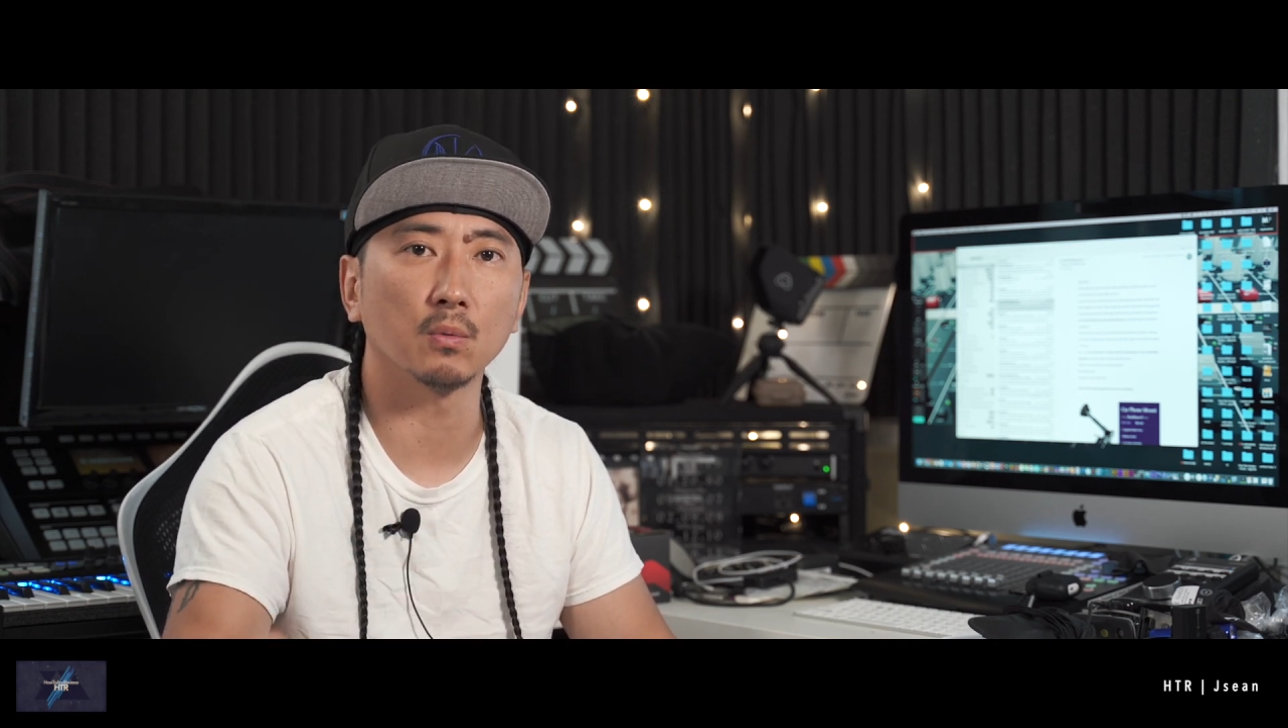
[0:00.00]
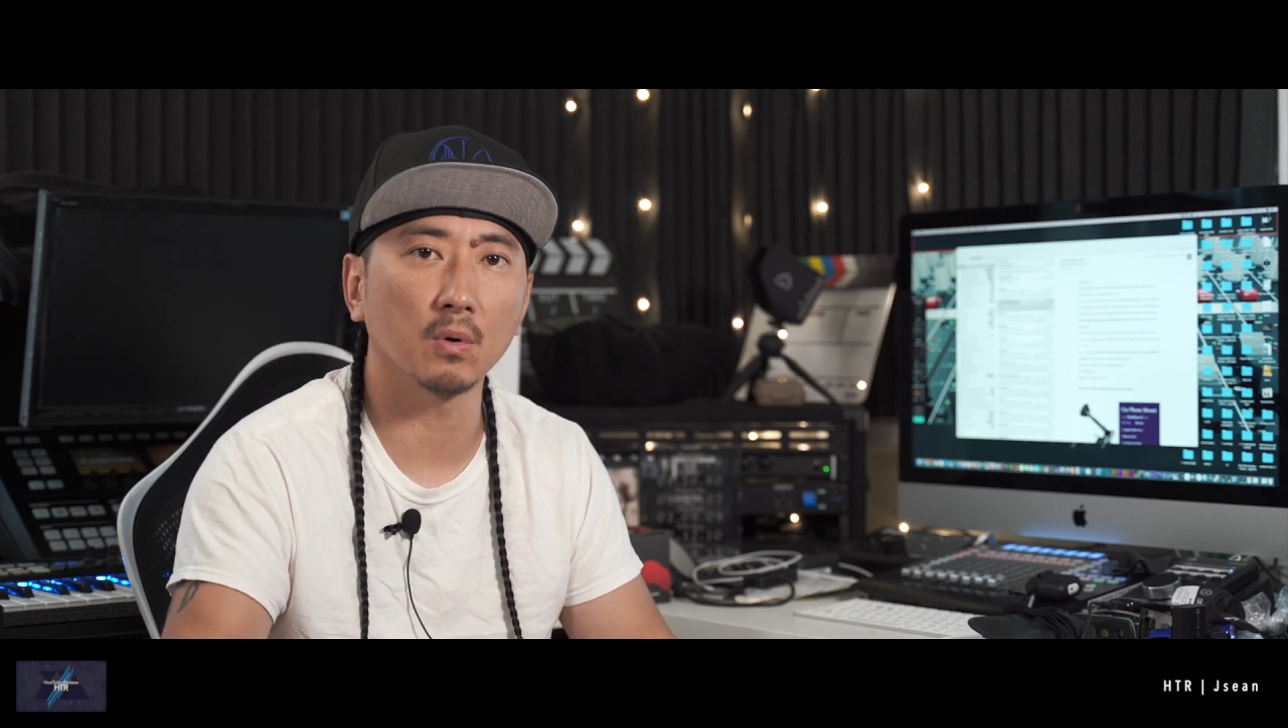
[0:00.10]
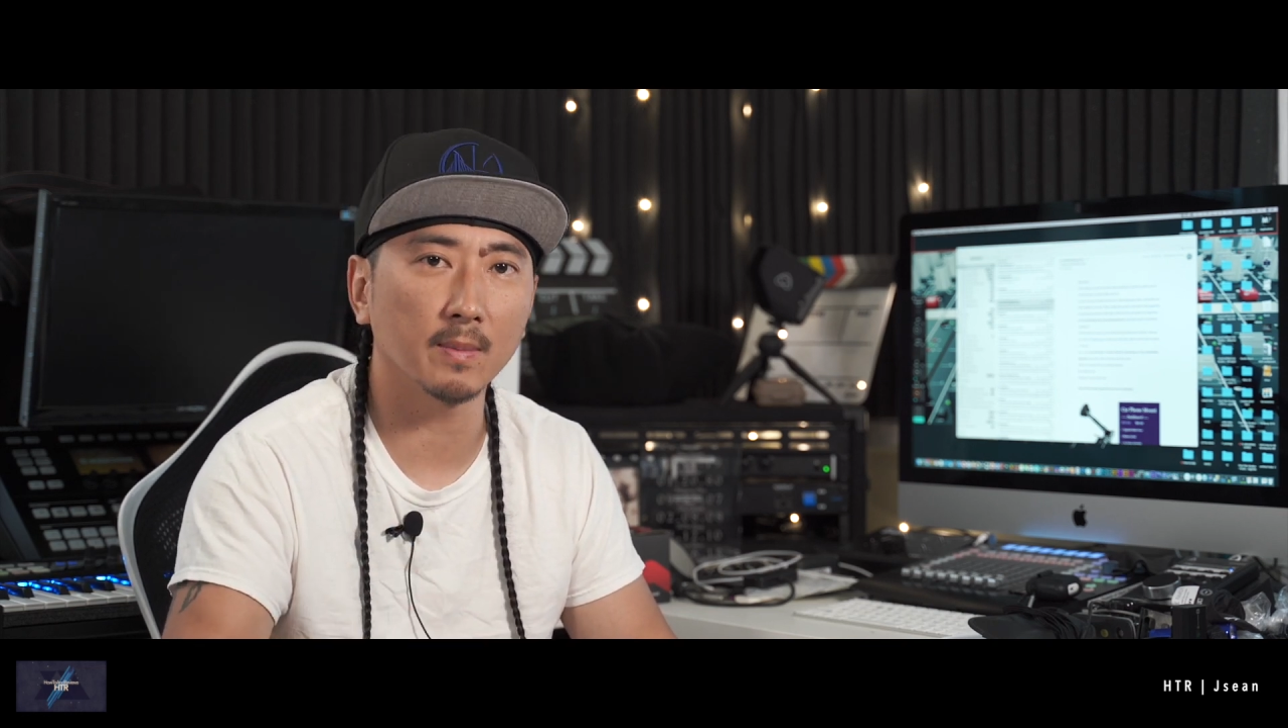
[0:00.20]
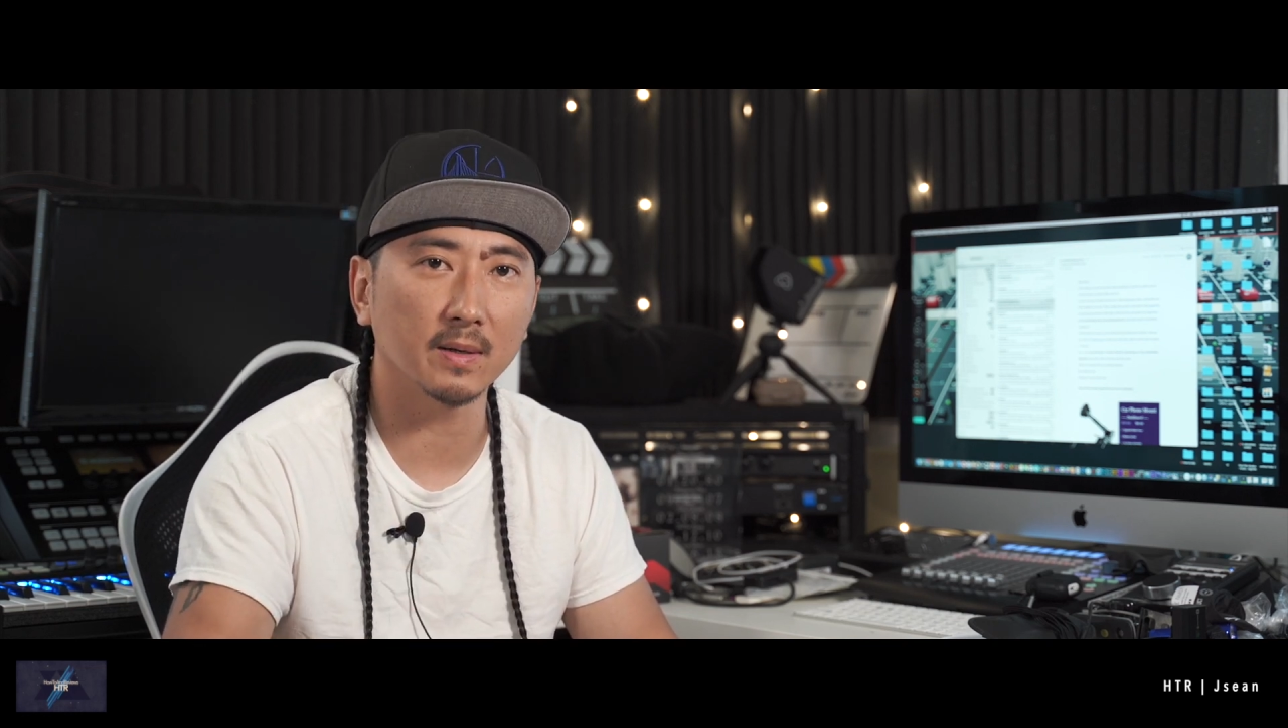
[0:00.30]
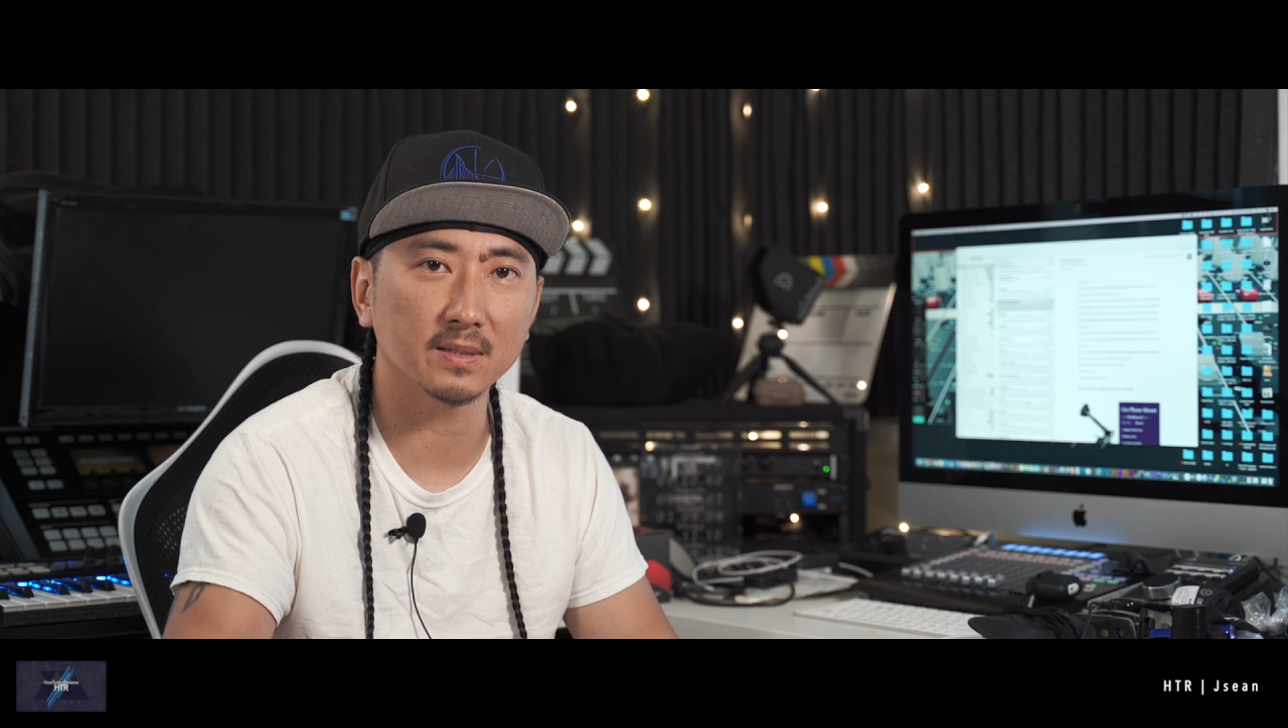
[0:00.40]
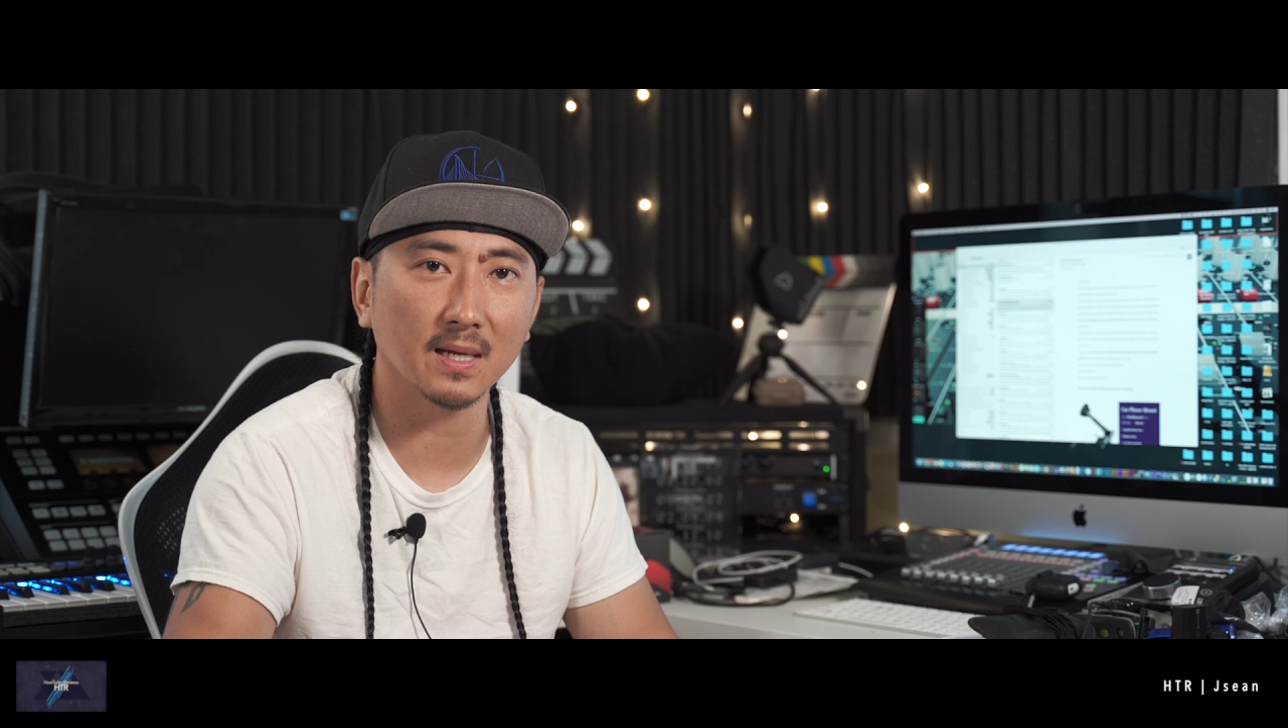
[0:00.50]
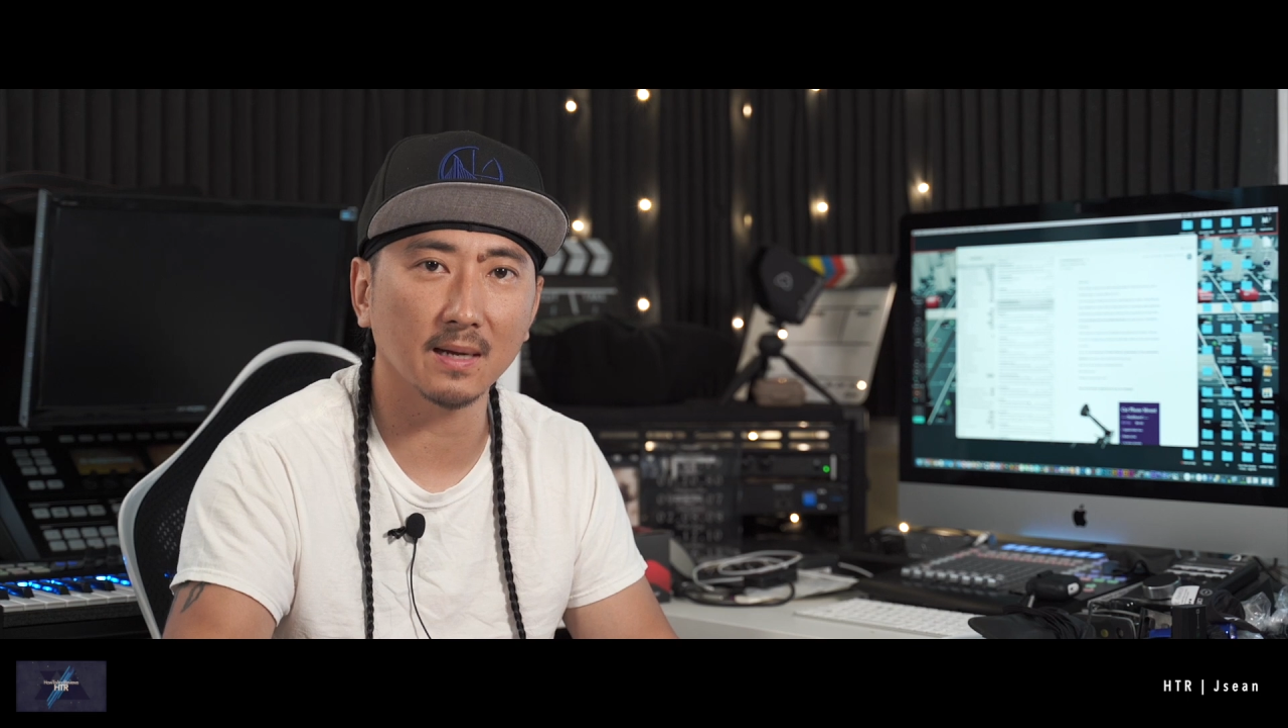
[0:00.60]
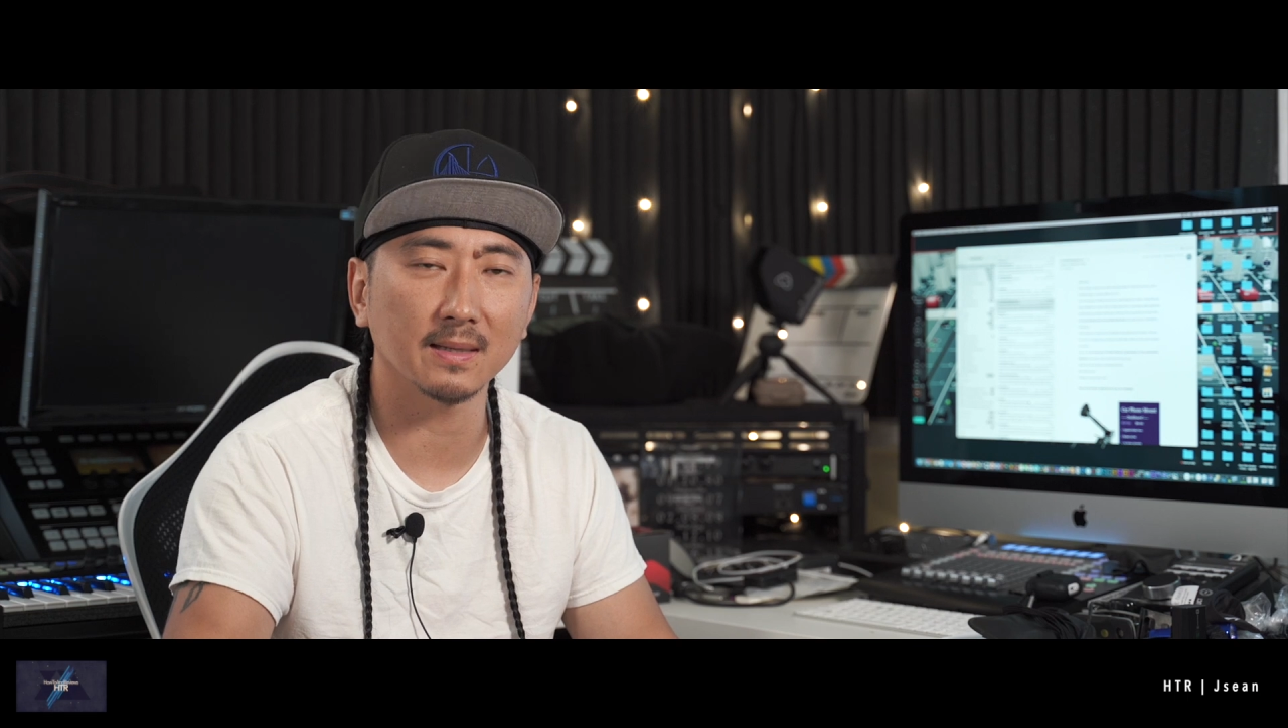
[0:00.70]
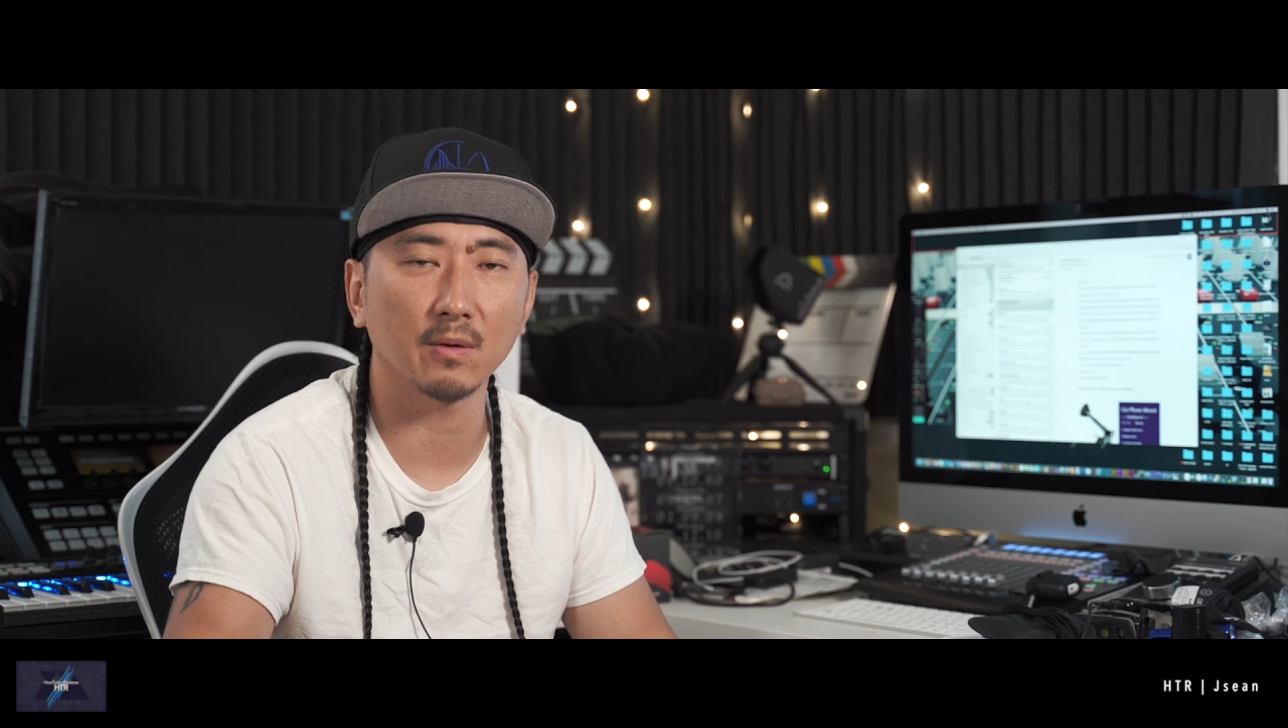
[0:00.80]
warm outside,